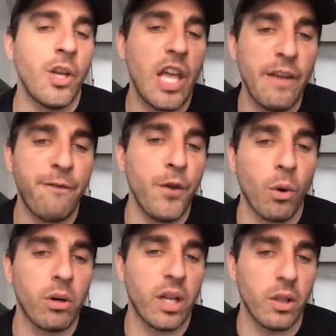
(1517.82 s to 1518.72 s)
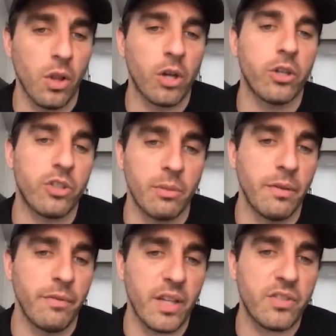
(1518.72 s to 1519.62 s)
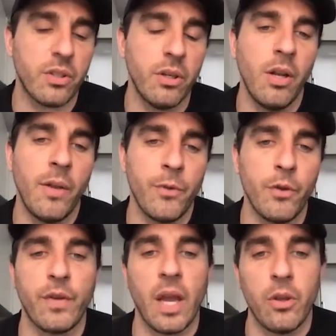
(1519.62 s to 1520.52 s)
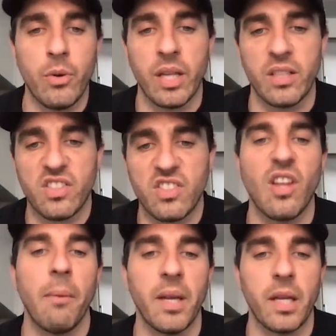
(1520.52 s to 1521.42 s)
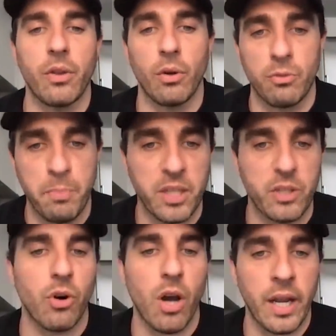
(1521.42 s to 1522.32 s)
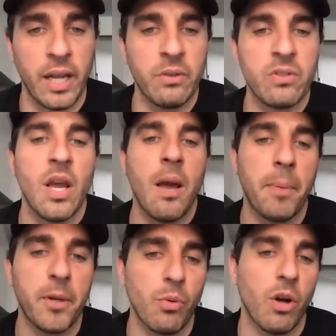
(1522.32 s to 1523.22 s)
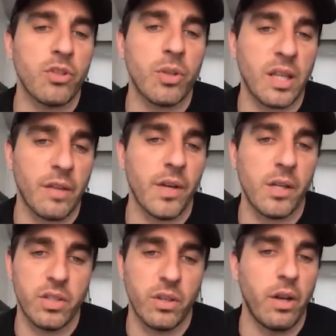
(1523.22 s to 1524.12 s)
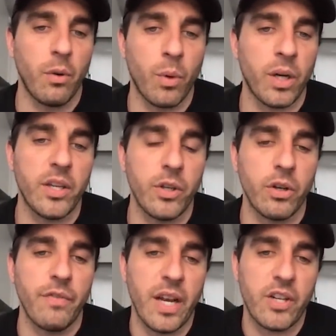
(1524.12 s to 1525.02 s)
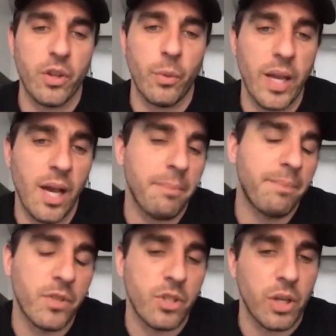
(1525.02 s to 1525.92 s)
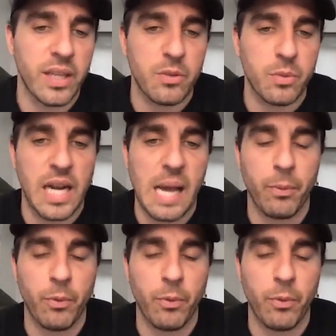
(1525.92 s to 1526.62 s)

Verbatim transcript: If you are a longer-term investor, you can stomach those big drawdowns, but you also get the volatility to work in your advantage on the way up. And so I think that's what's going to happen with